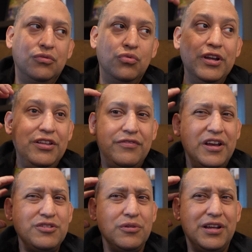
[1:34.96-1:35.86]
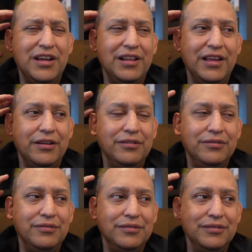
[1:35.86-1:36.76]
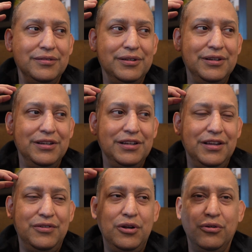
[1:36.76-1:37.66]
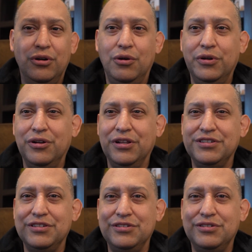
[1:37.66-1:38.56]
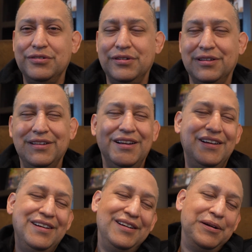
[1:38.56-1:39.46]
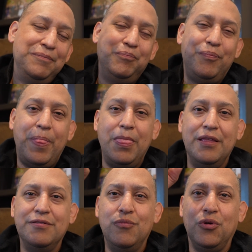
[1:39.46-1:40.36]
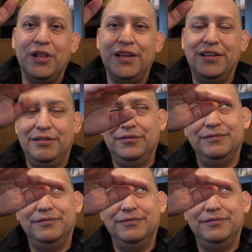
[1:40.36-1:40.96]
really fast where it kind of like if you don't know what you're listening to, is more like